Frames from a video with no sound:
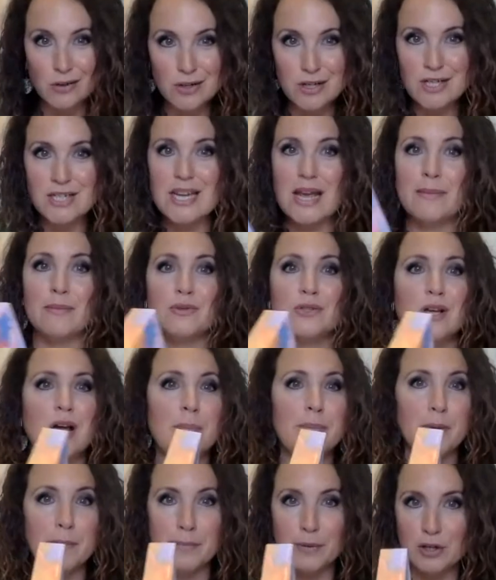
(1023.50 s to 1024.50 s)
on a
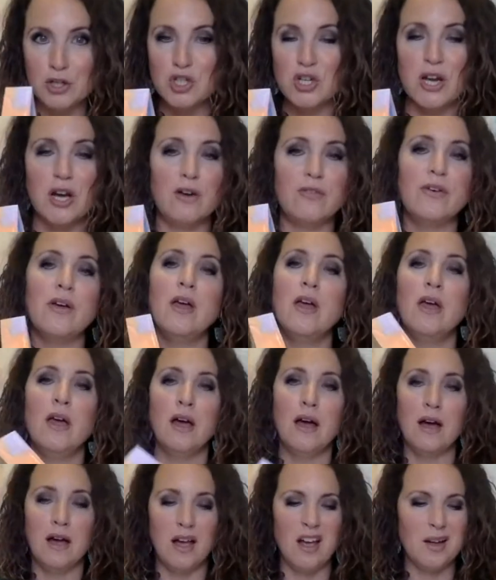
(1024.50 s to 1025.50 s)
tabletop, a bookshelf,
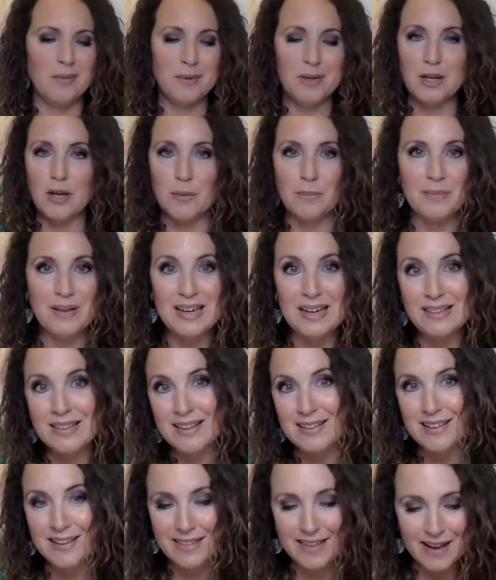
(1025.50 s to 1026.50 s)

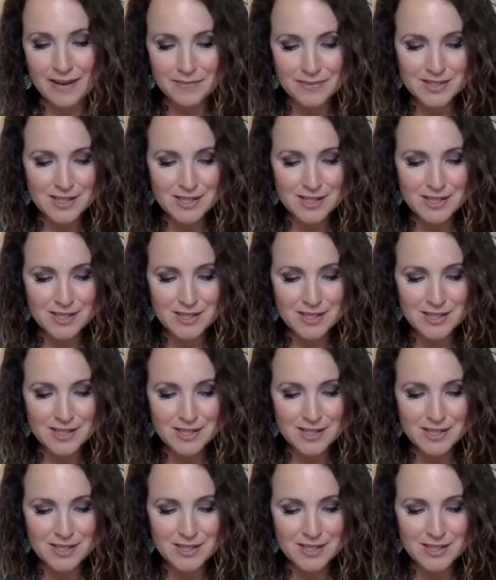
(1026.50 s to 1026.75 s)
anything like that.